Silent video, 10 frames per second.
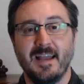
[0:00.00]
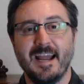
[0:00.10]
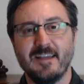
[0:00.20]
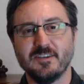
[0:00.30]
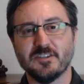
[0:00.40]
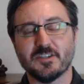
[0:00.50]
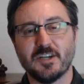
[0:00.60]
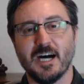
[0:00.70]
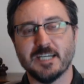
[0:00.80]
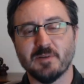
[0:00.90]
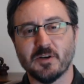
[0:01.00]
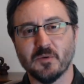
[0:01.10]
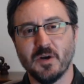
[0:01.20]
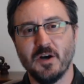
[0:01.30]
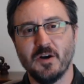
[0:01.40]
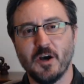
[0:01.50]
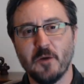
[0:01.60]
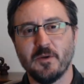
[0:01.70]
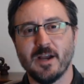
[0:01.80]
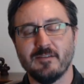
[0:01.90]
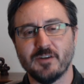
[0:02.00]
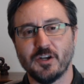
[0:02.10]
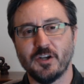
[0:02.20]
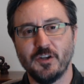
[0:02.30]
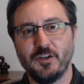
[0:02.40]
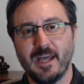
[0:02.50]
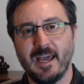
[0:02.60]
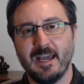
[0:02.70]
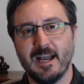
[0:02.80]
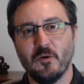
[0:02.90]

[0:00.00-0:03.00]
Hey, this is Cosmic Road. I hope you're having a good day.